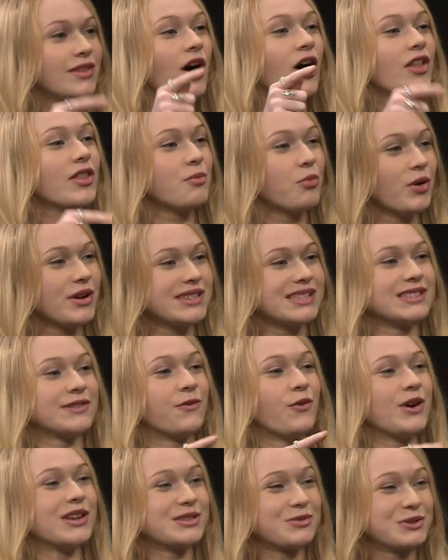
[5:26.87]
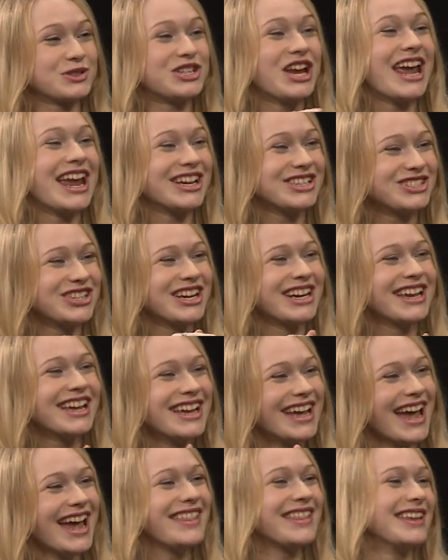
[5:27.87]
all the boys' voice were changing,
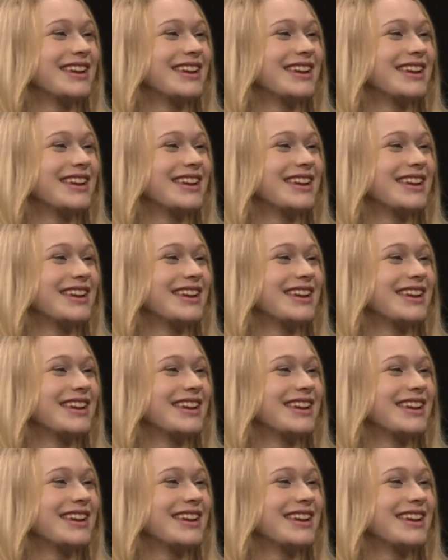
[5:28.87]
and